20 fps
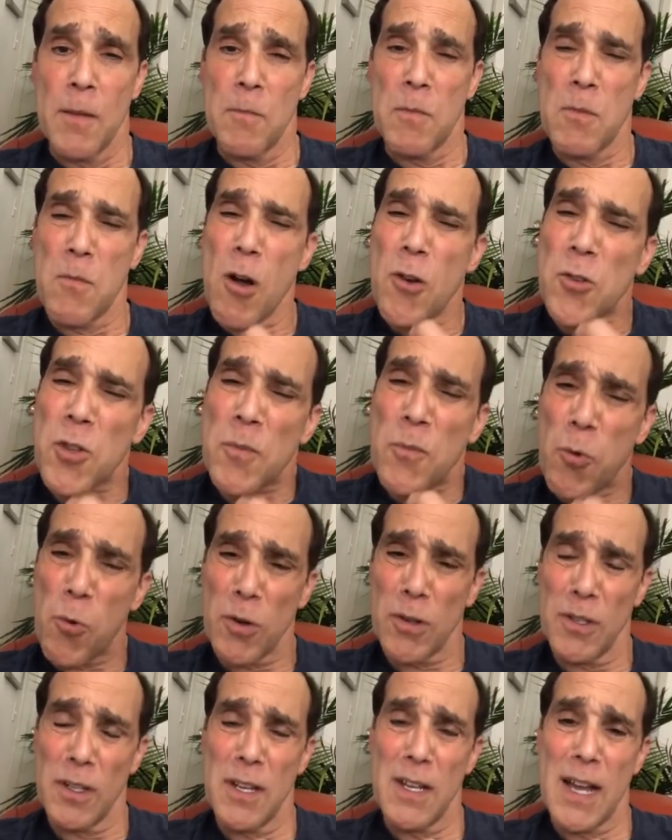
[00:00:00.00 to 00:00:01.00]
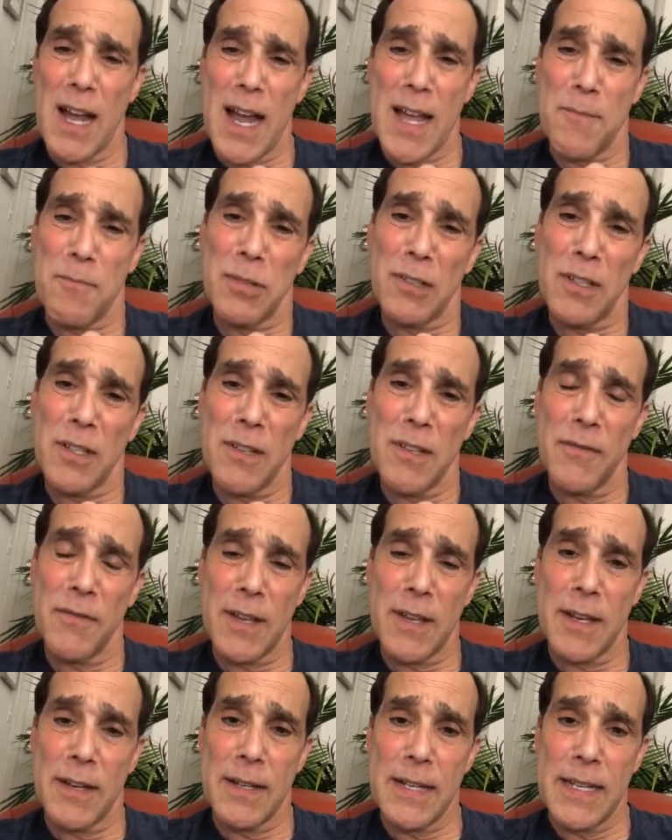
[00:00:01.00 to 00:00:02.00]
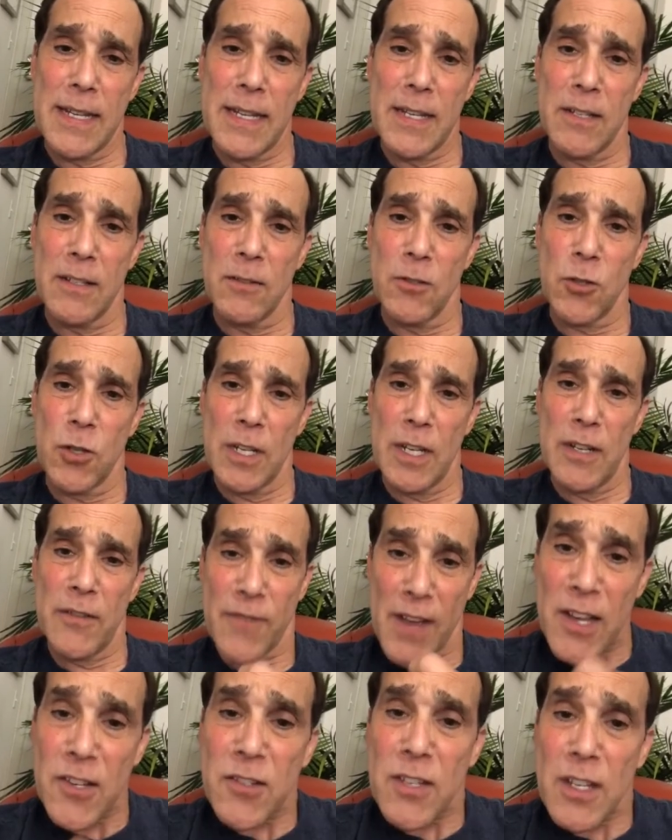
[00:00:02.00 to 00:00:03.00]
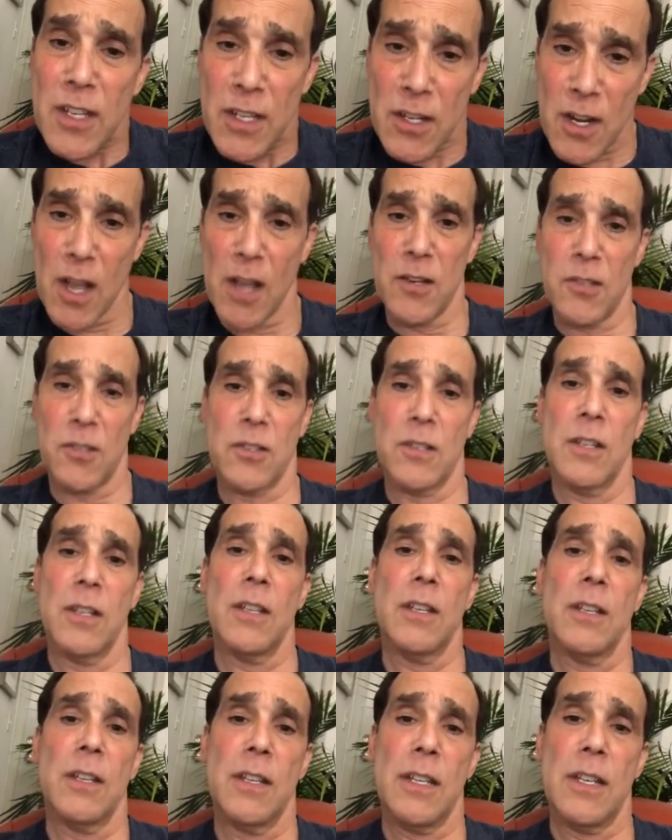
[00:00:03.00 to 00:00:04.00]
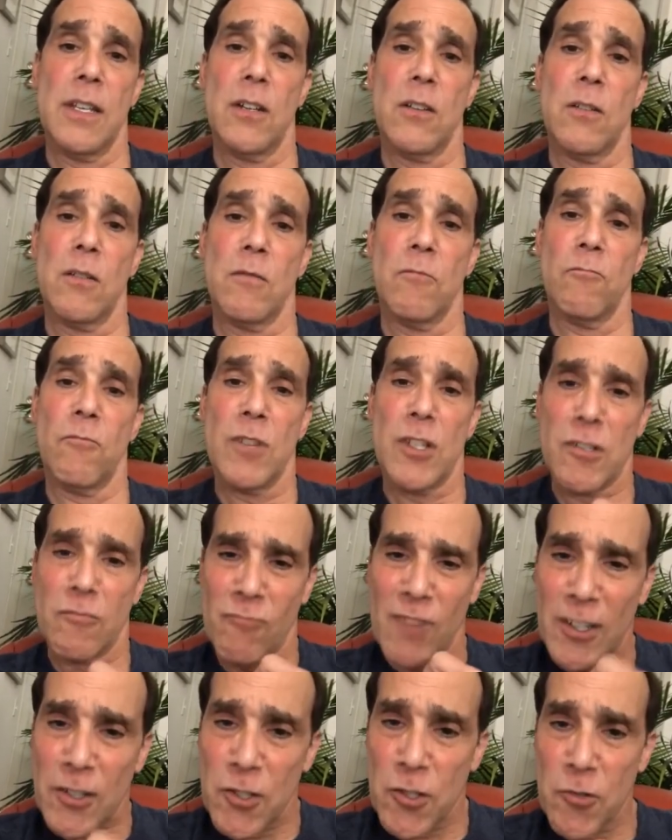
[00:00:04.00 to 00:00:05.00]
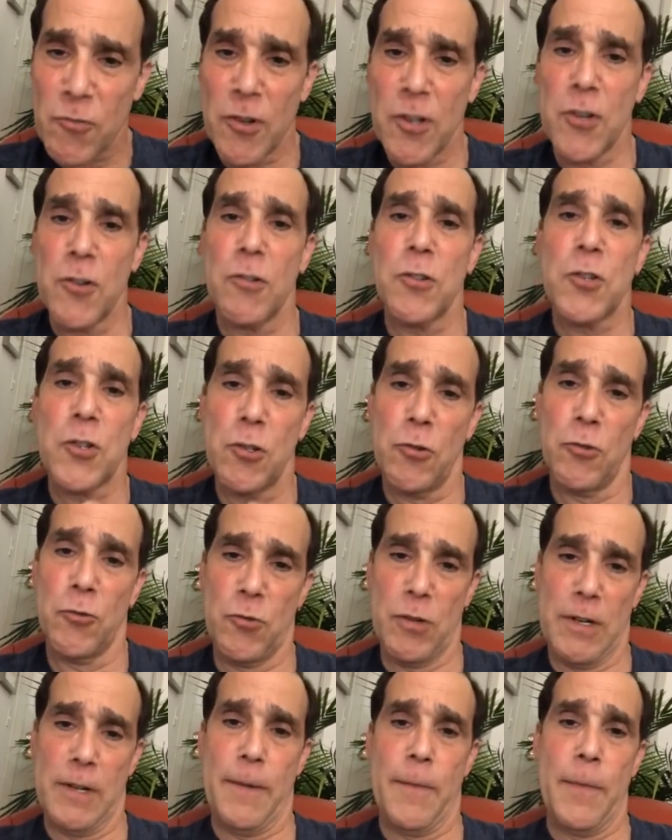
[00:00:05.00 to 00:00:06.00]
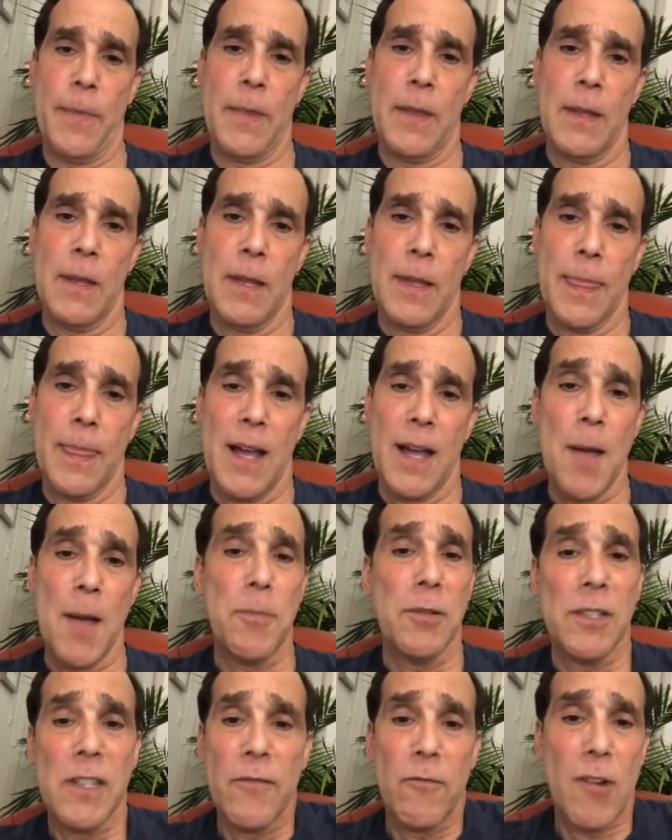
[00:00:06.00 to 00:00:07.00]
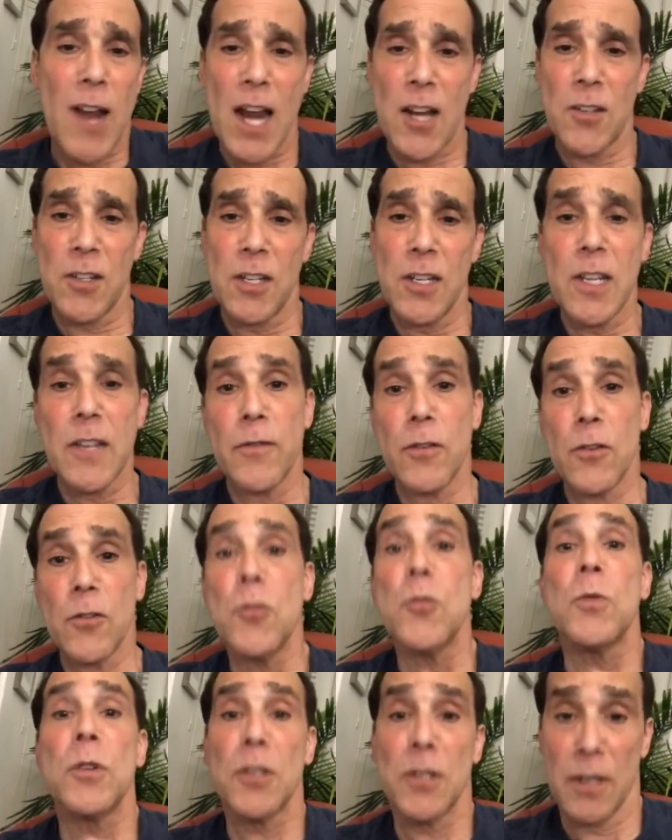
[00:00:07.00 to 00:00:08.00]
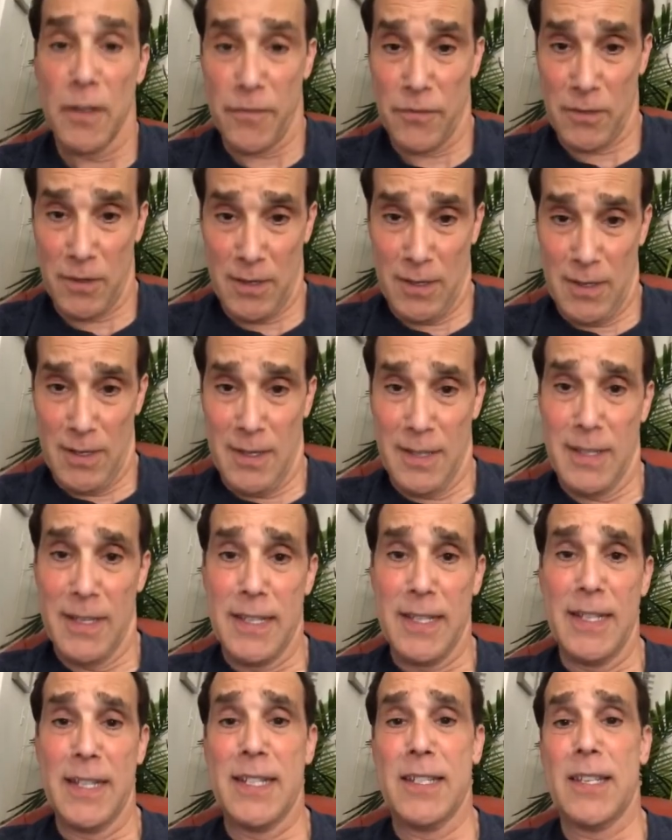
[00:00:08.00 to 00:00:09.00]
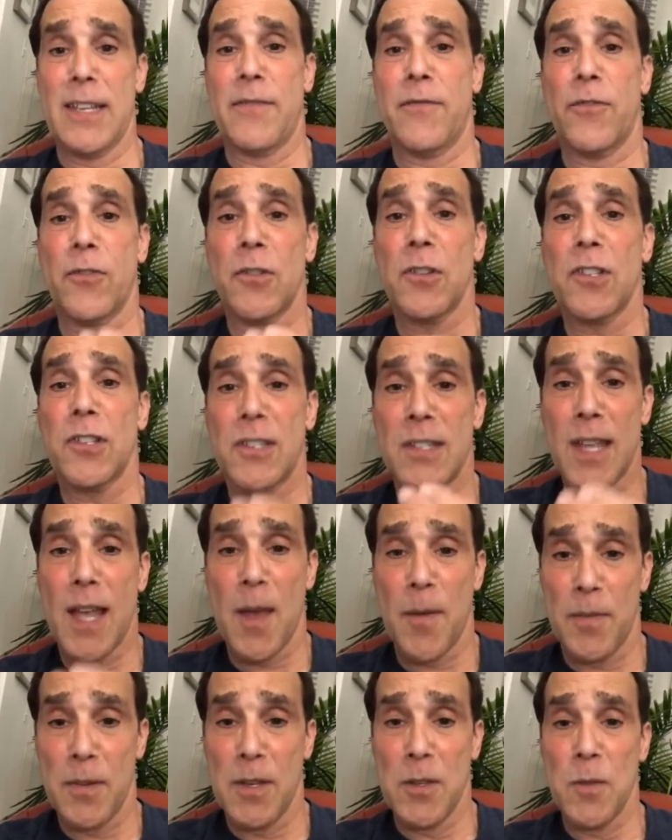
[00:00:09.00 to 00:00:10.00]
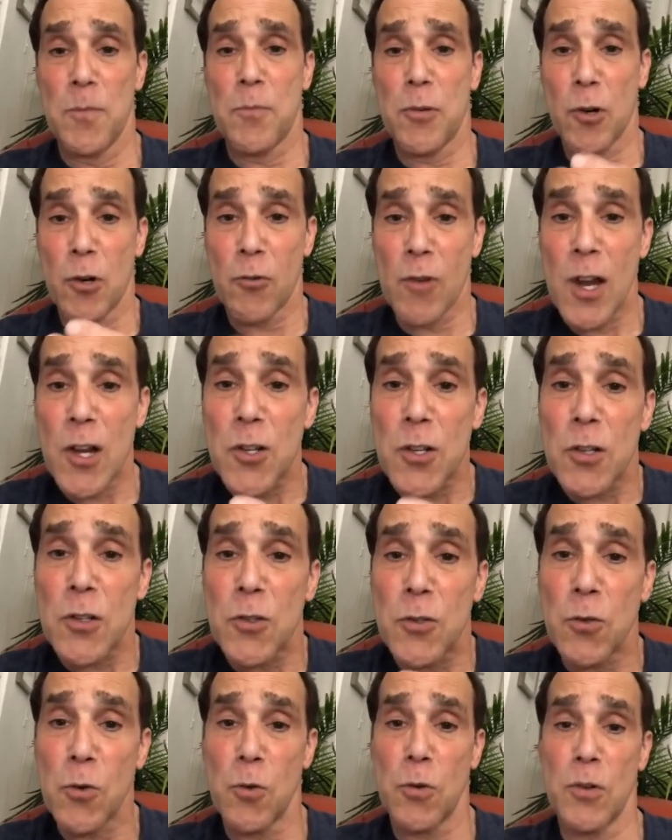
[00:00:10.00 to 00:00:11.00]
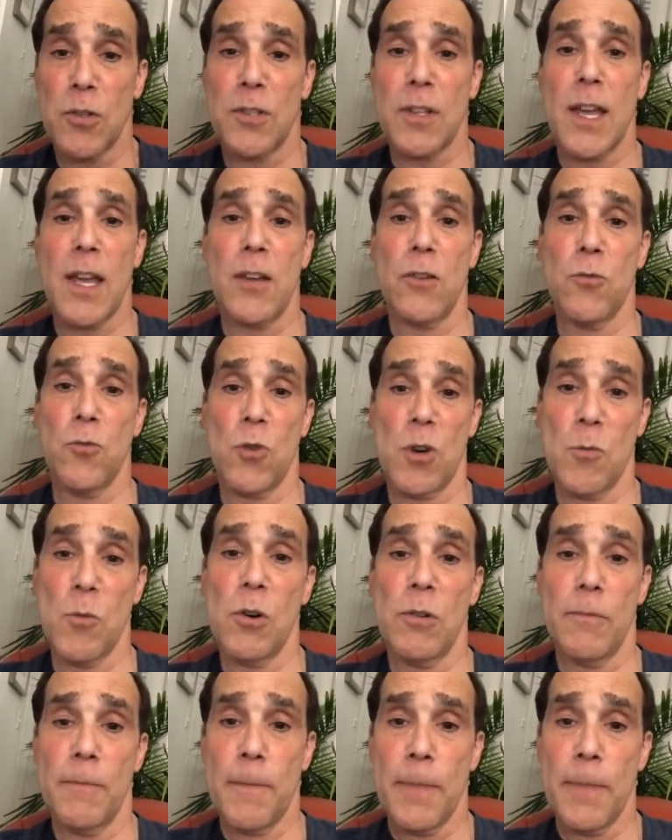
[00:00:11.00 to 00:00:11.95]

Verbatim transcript: But most importantly, I believe that in investing in us, in re registering your children, I believe we're actually giving you a gift. It is the first step in the progression towards that normal